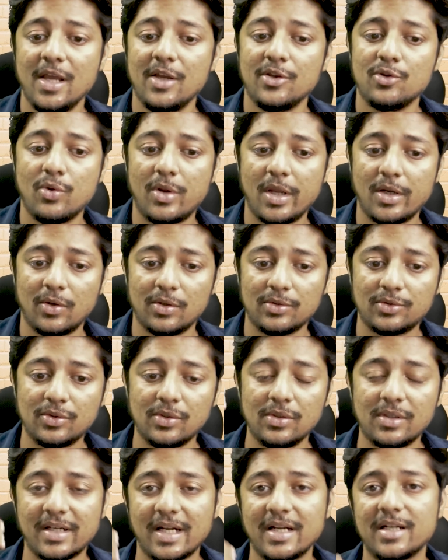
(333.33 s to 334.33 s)
you can
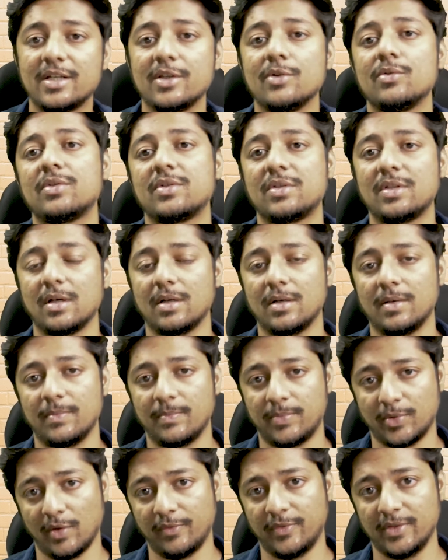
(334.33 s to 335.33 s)
also reduce the
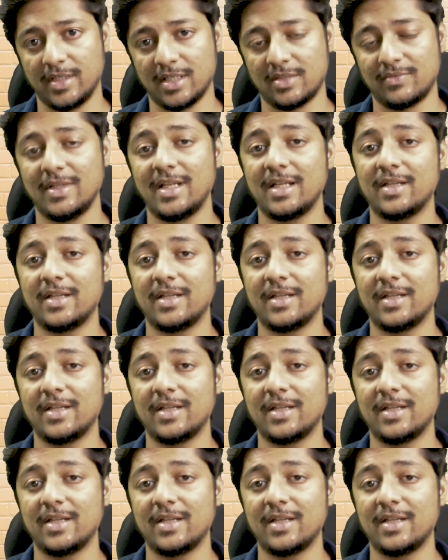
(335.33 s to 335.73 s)
profit as well.